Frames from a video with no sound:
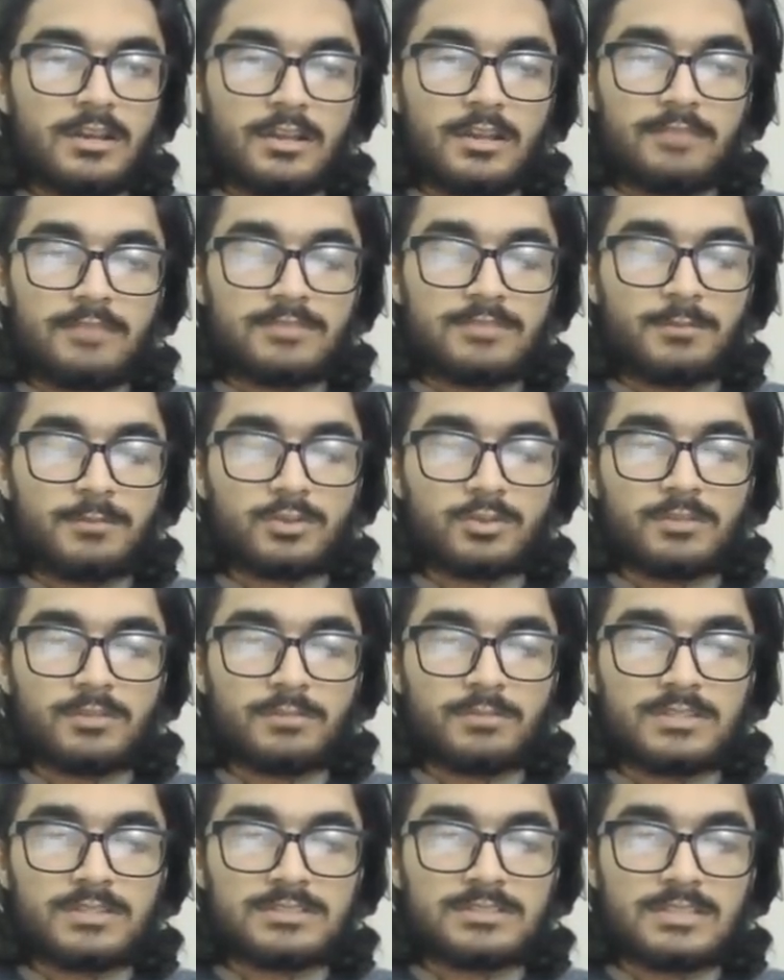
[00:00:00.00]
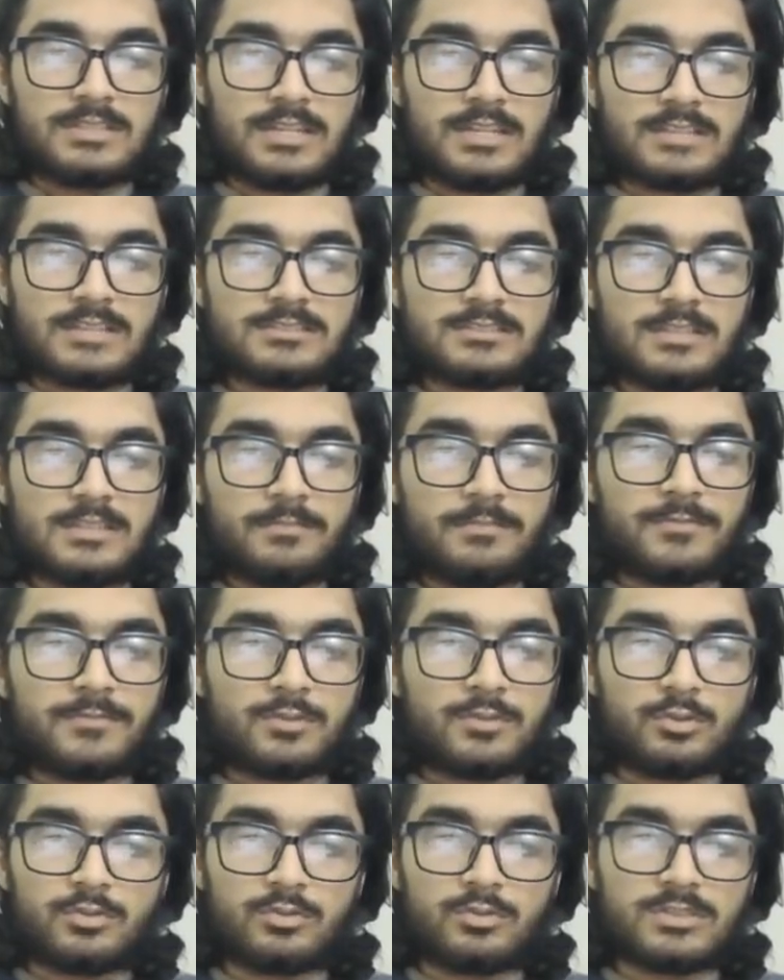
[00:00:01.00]
If the booking page is the next step,
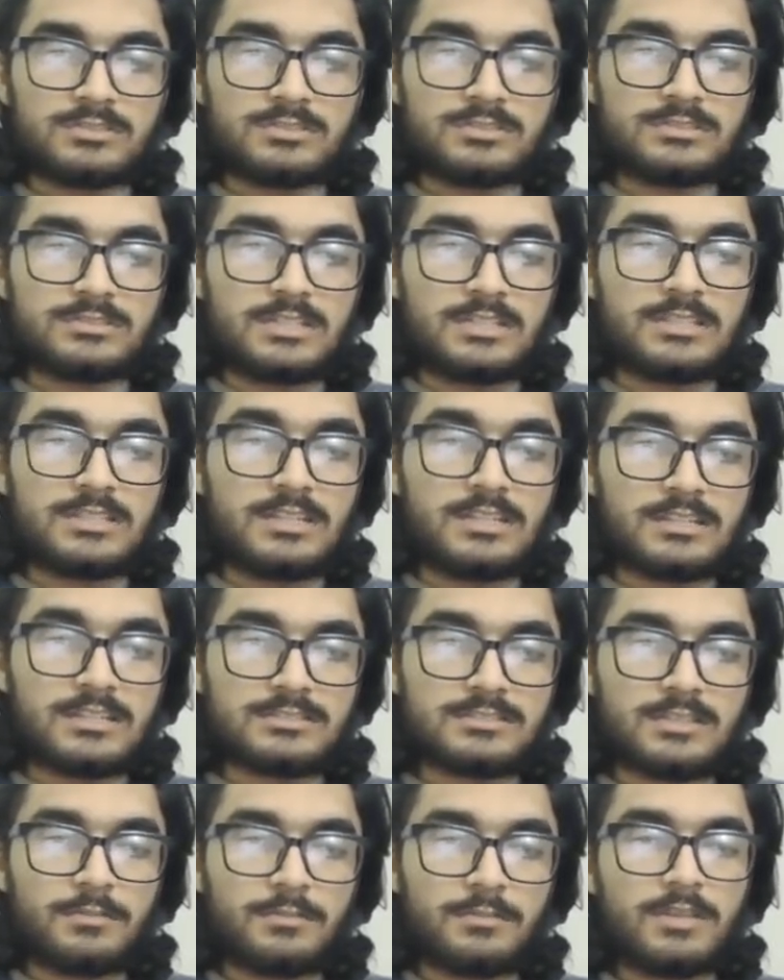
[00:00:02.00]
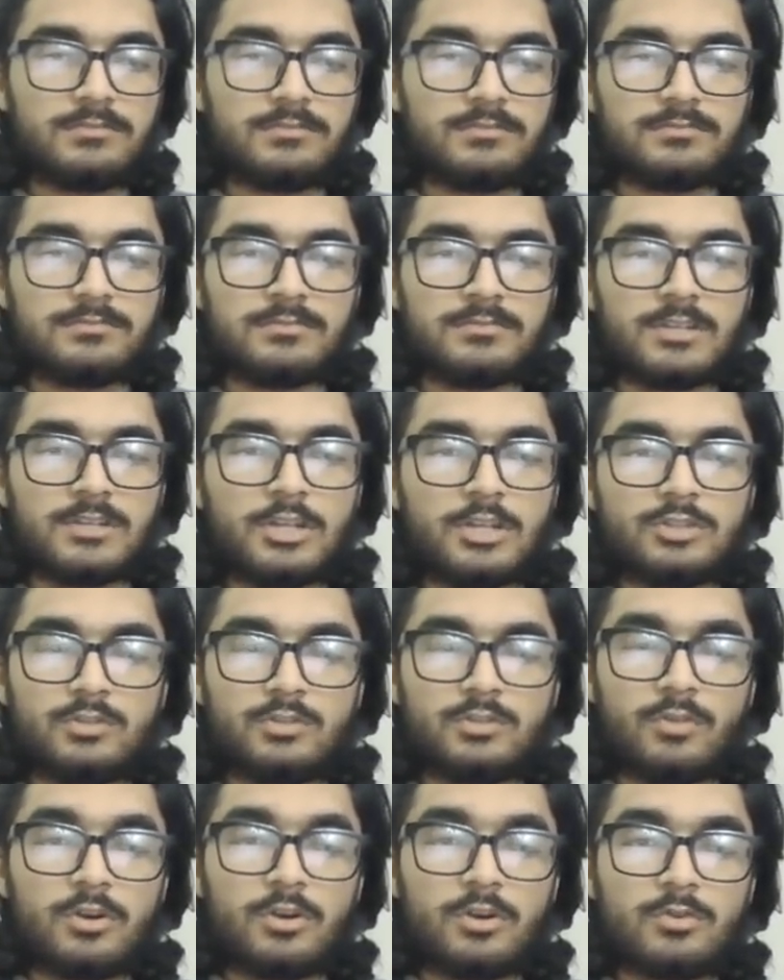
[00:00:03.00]
so you can set the next step. If
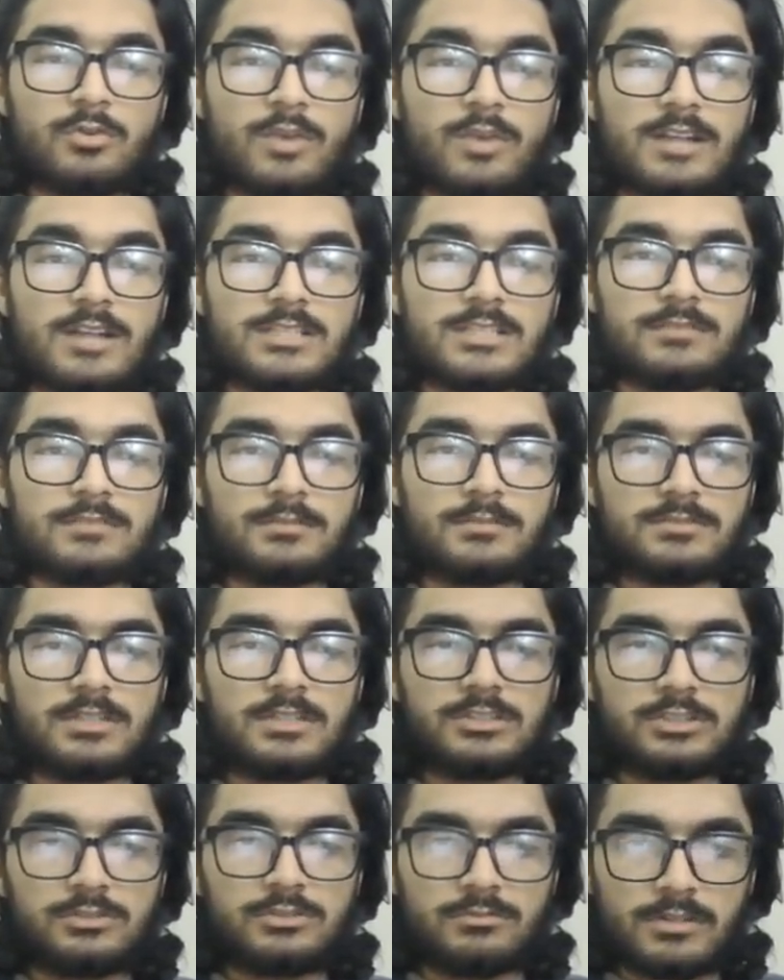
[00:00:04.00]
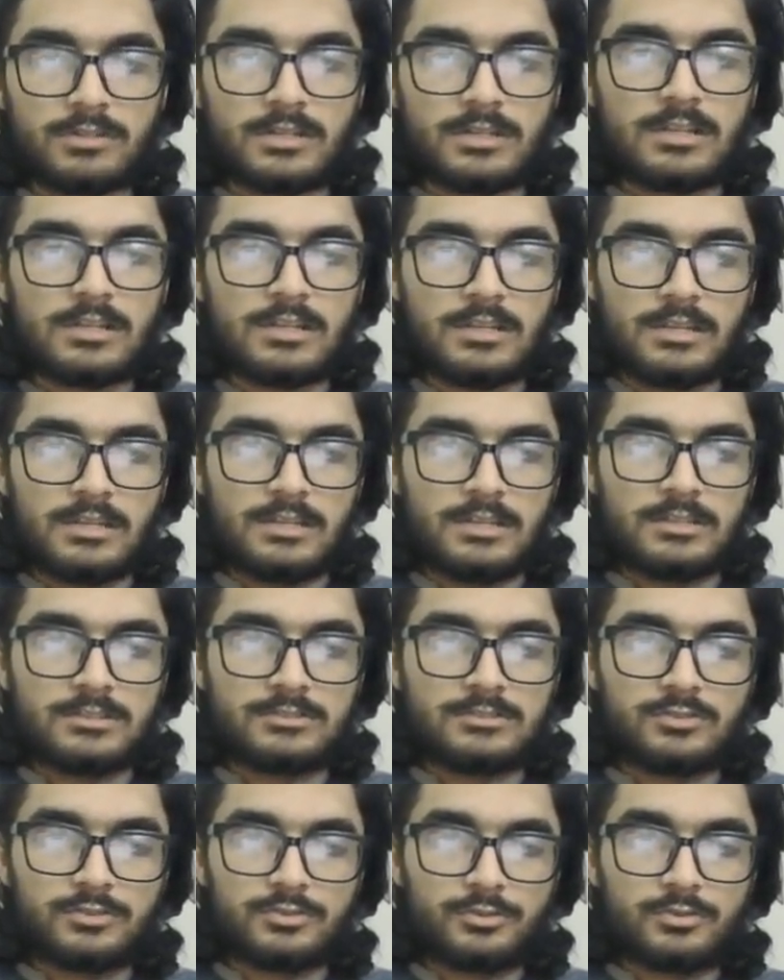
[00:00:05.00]
you want to add the website URL,
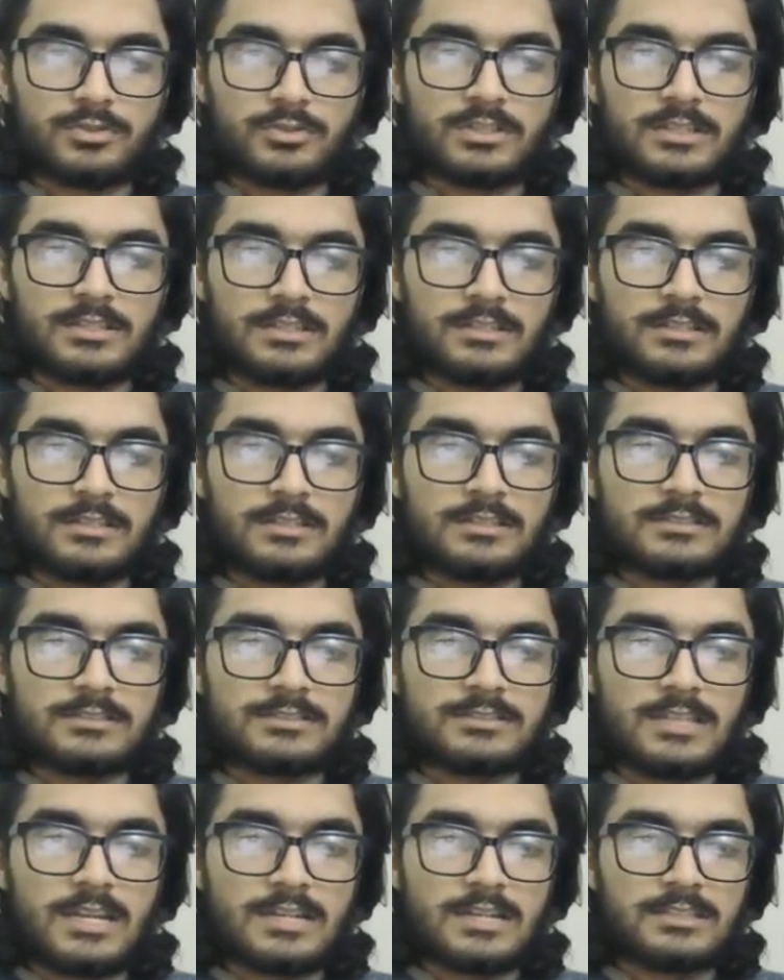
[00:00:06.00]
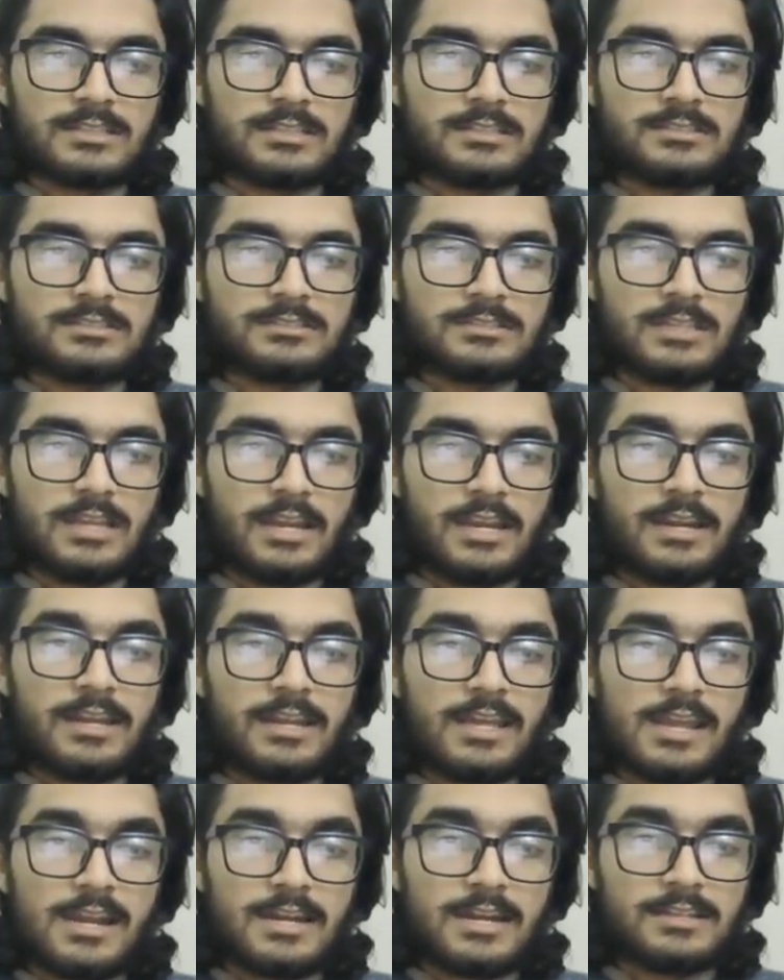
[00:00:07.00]
so you can select this
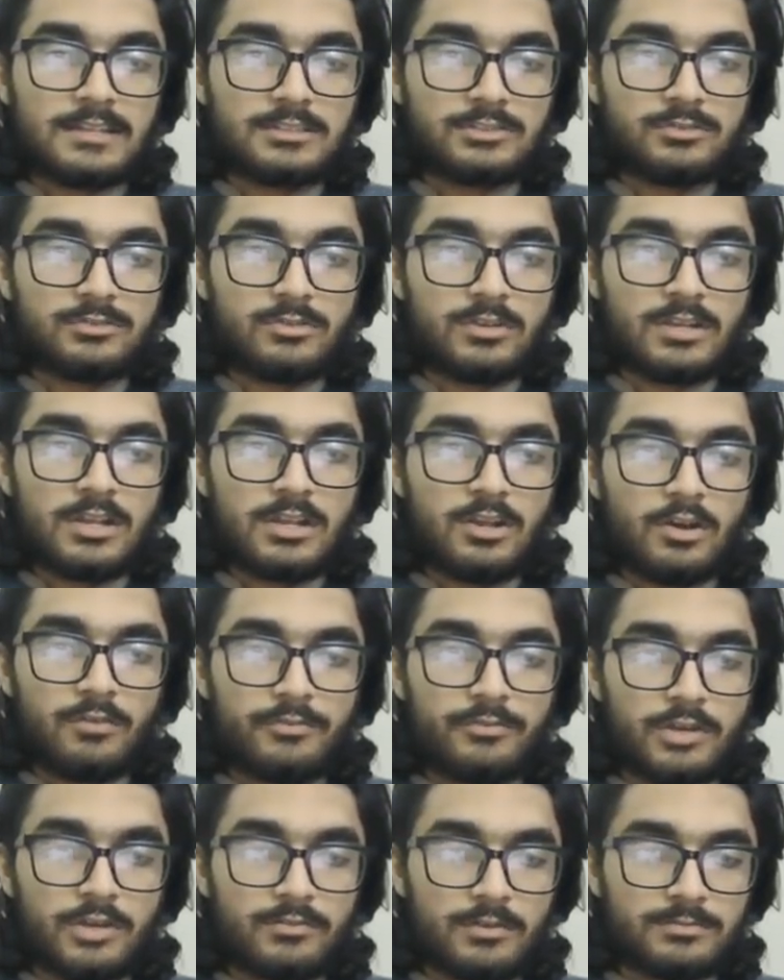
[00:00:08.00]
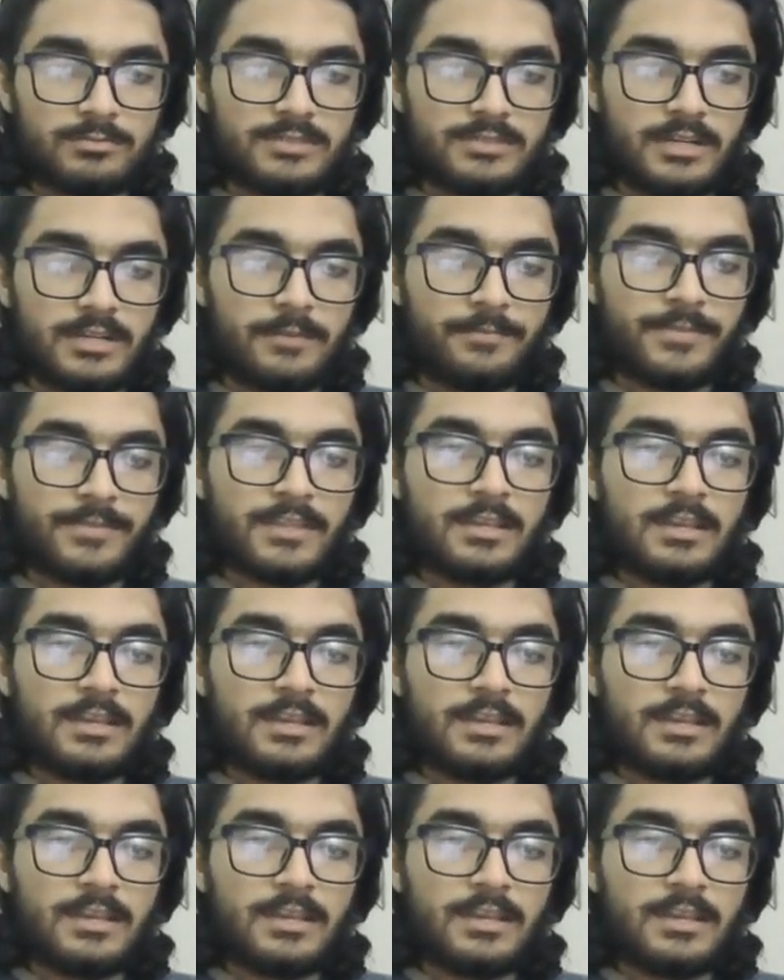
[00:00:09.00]
and add the URL of your website.